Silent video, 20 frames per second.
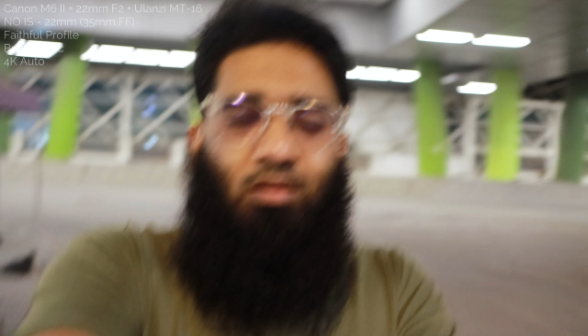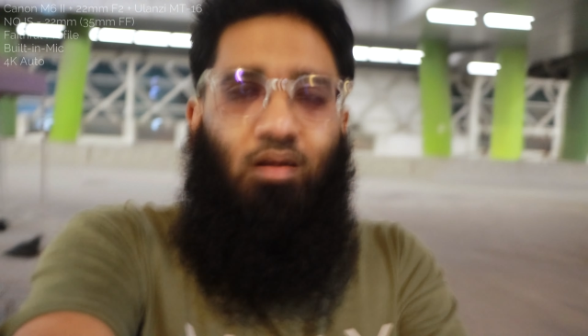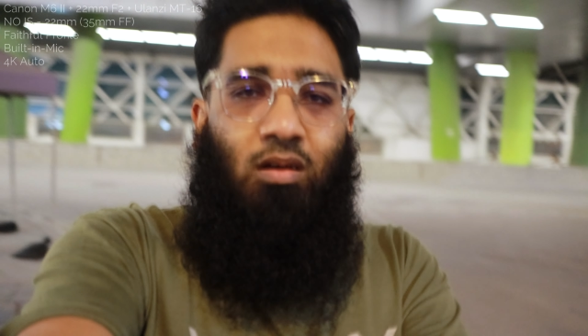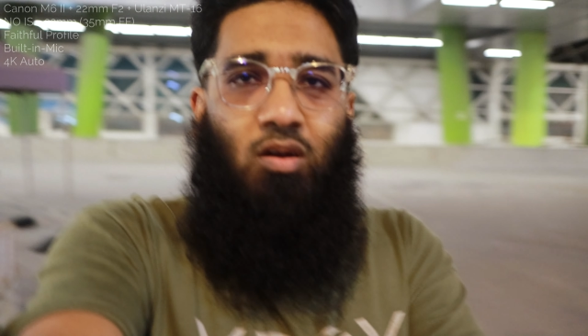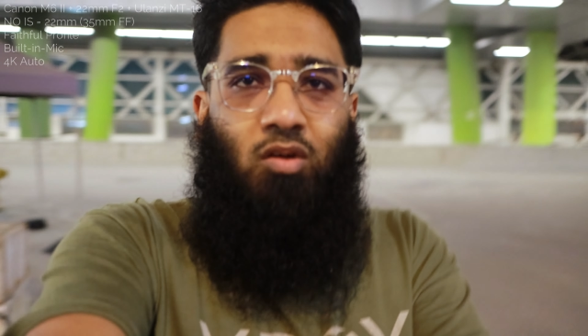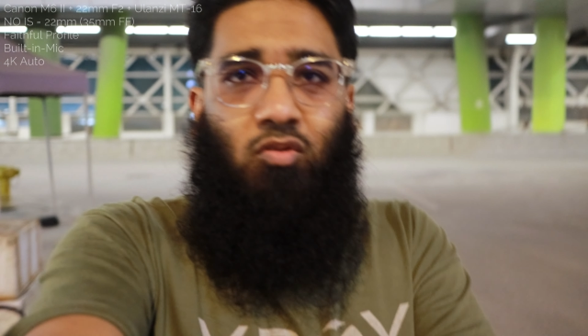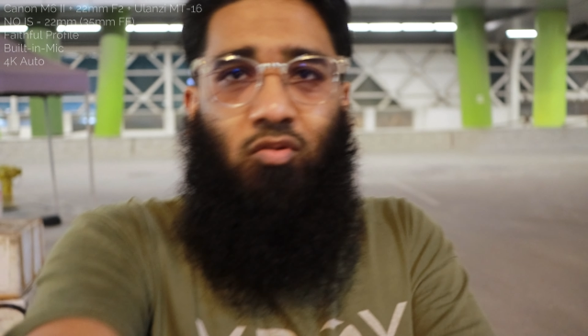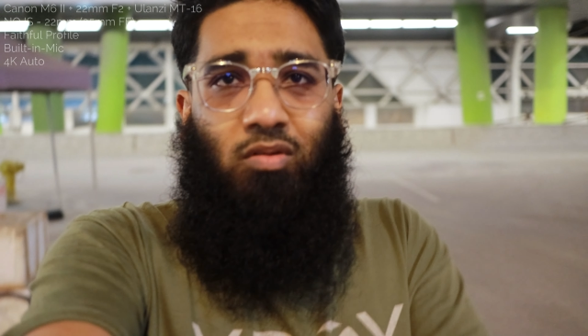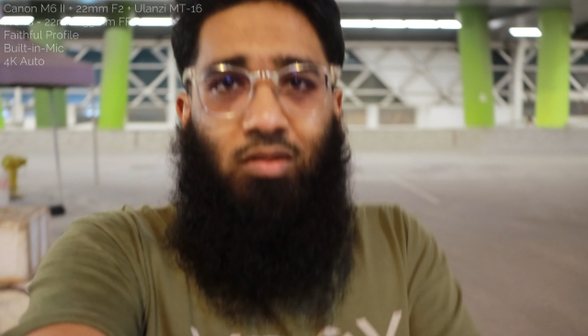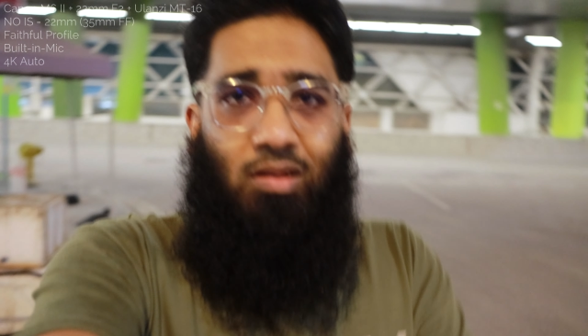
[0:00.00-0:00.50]

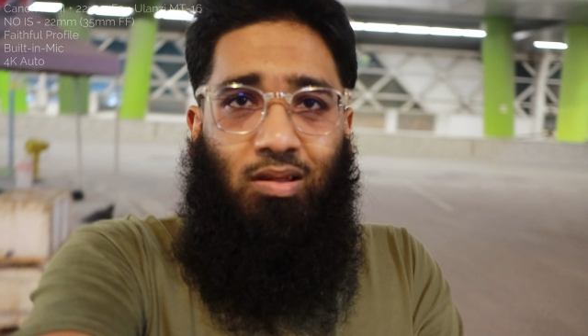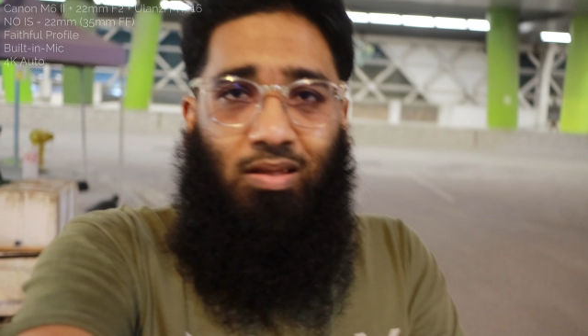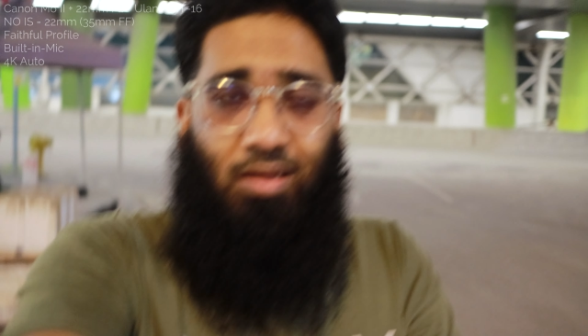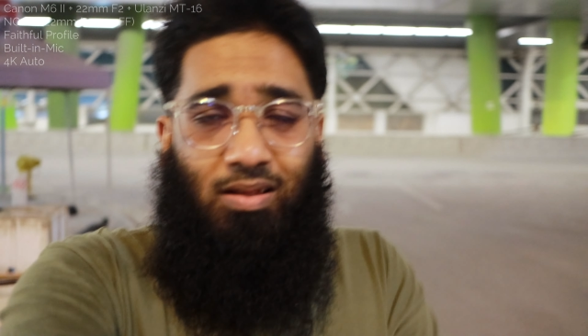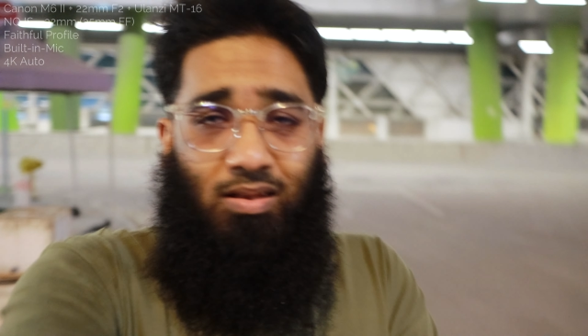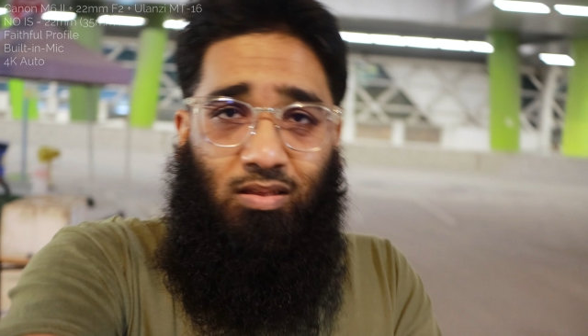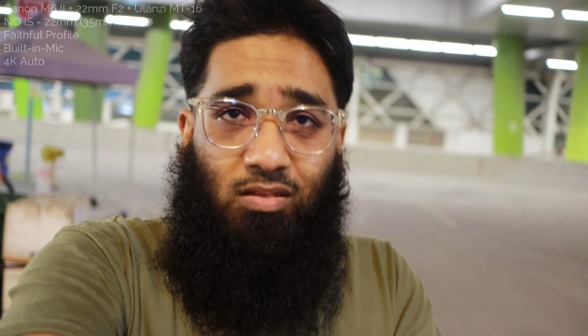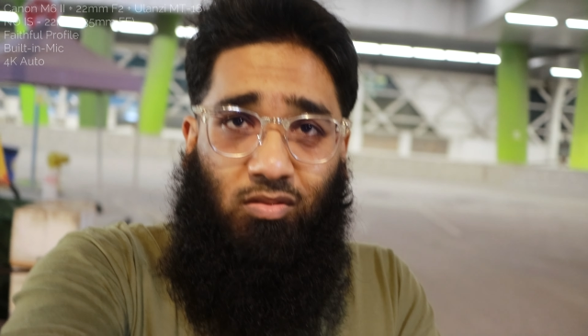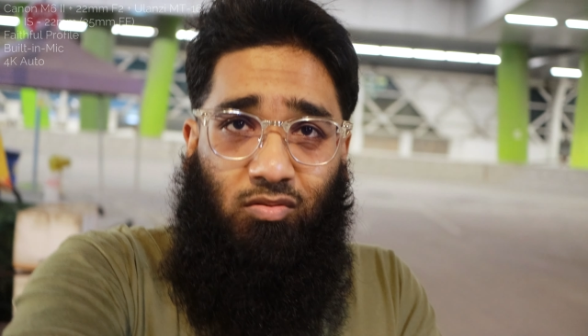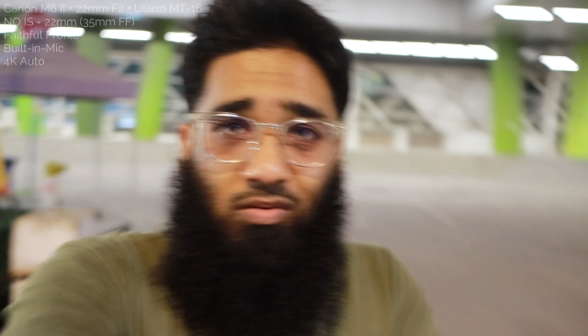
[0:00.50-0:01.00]
I really
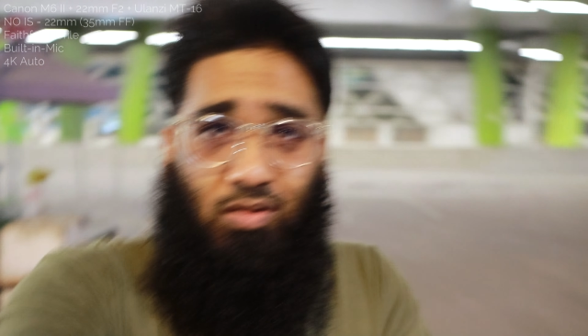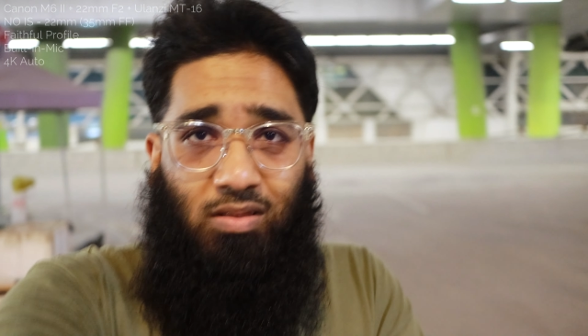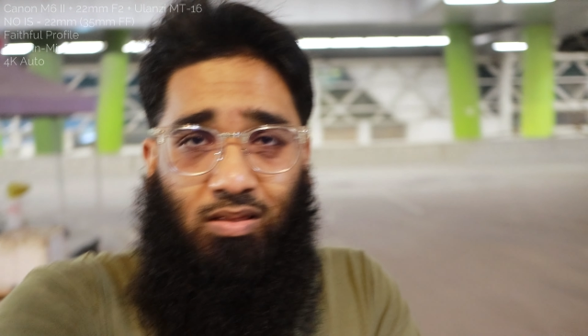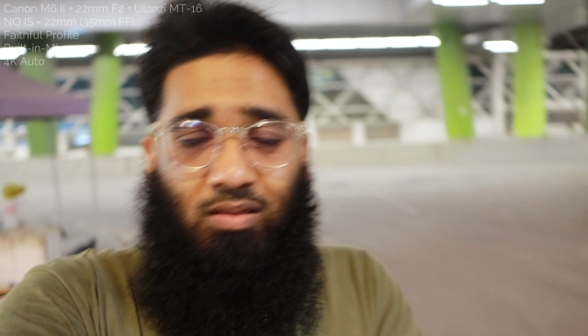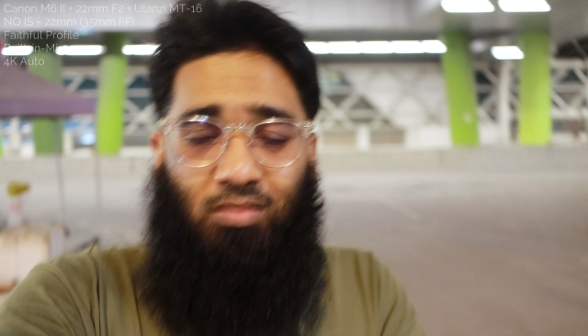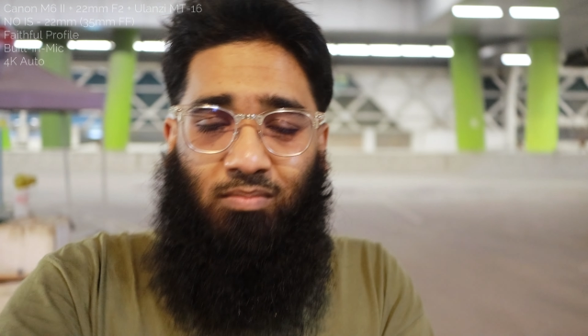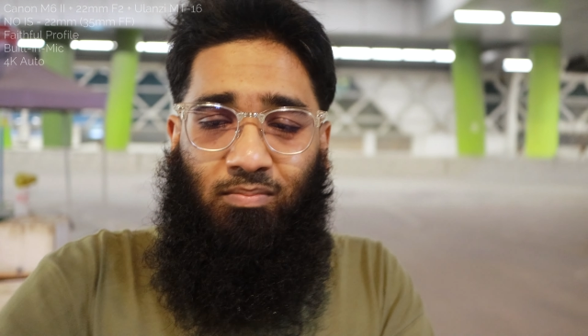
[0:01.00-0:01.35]
like this one,